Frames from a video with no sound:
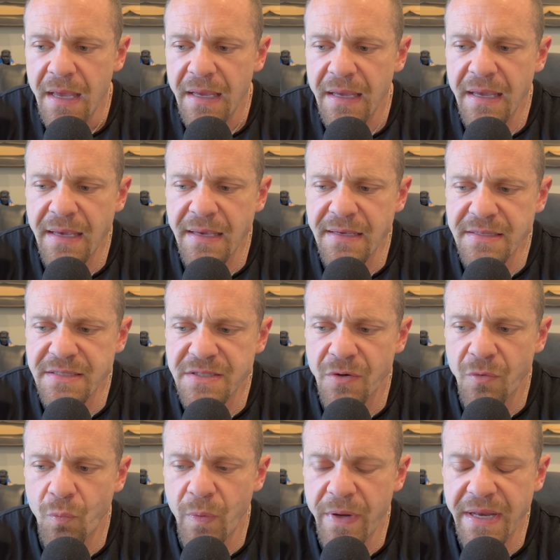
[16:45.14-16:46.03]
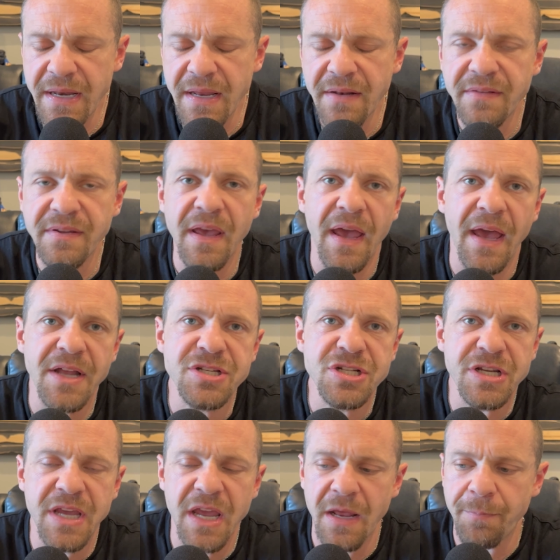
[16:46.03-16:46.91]
is we need to
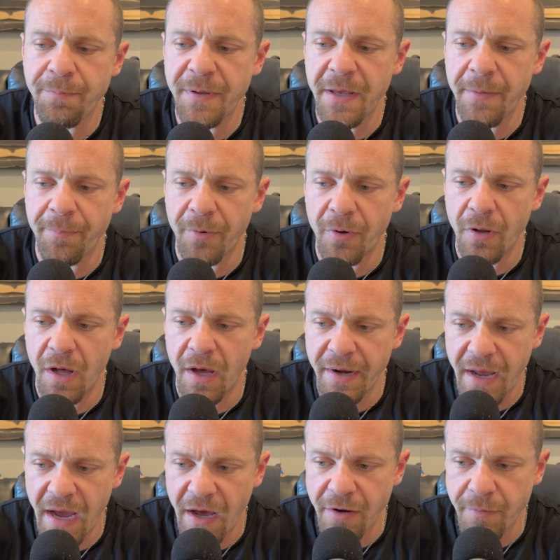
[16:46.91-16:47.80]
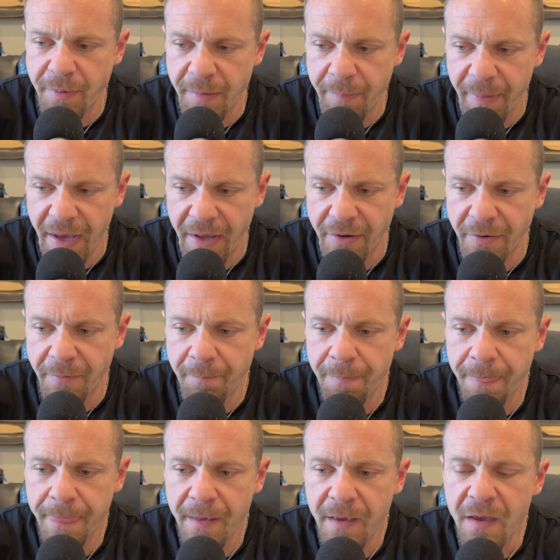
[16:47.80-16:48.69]
educate people on how to be better.
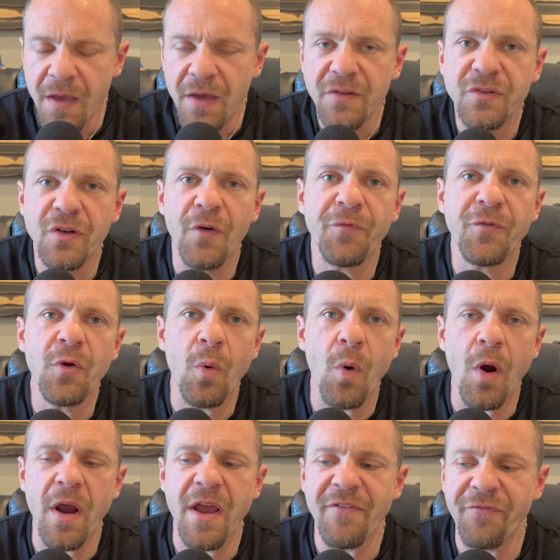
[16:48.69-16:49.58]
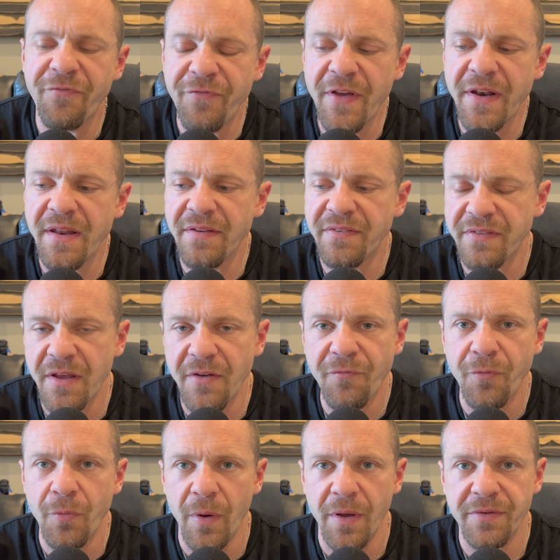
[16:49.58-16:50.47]
So if you are a fitness
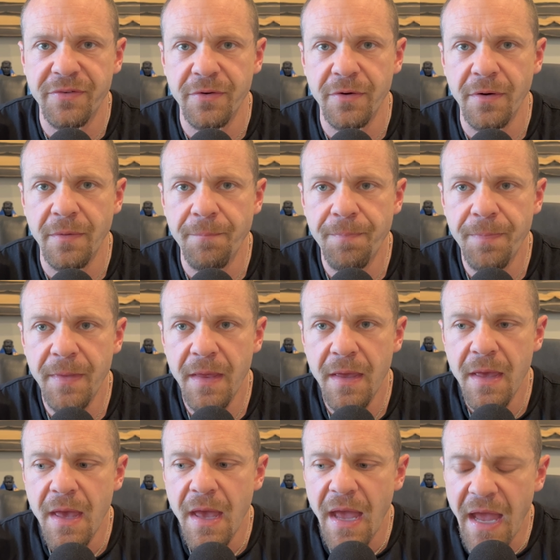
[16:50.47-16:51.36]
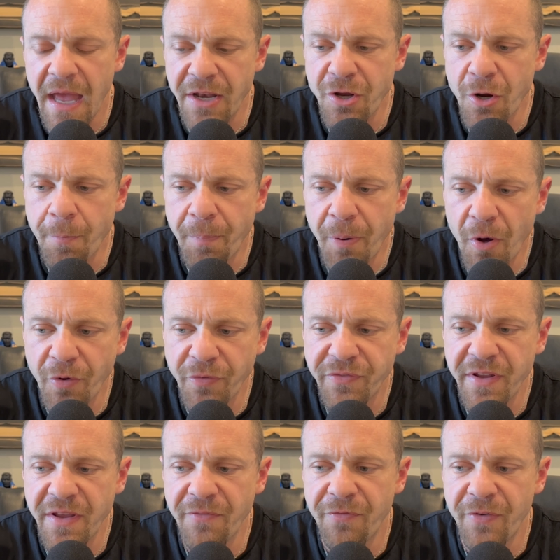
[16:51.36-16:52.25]
influencer and you're
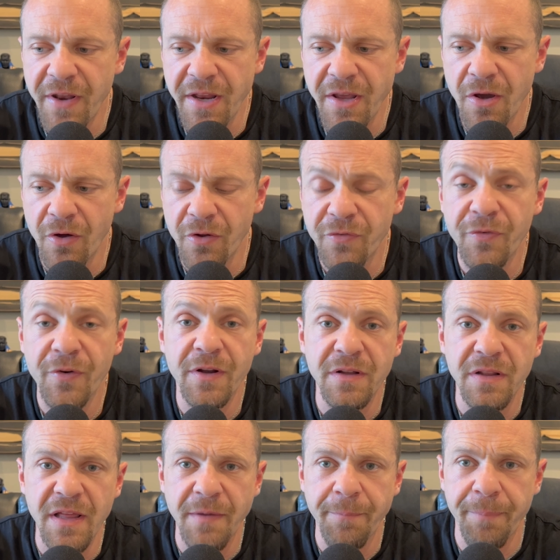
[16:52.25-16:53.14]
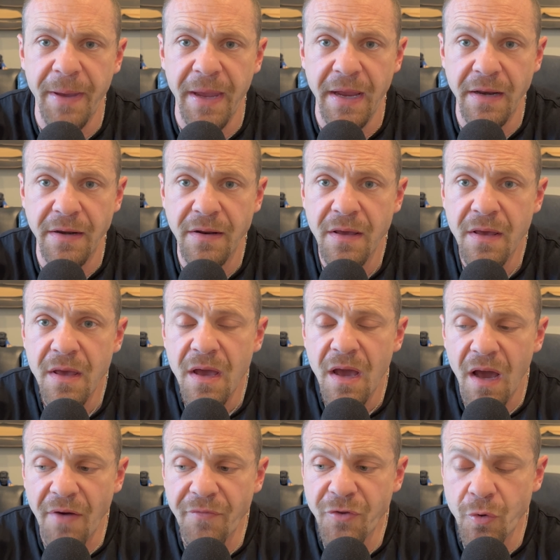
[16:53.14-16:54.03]
posting videos for clickbait
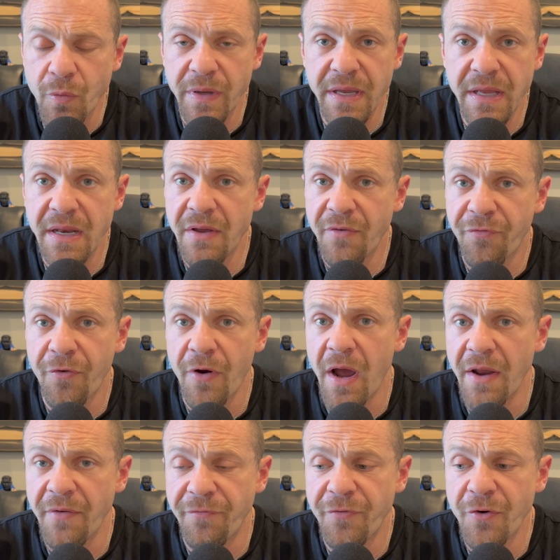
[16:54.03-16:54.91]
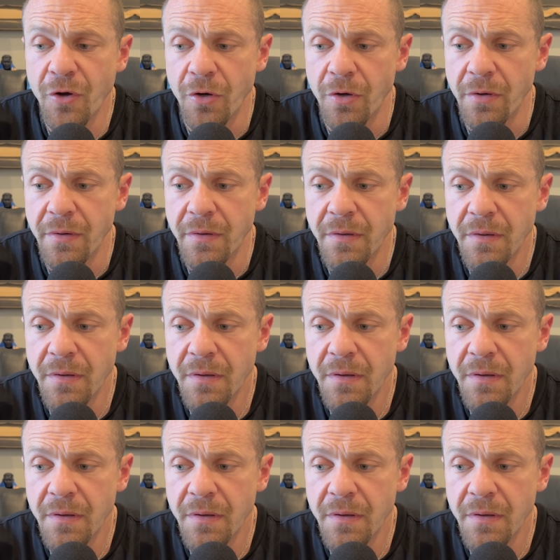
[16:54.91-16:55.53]
of you eating fried food,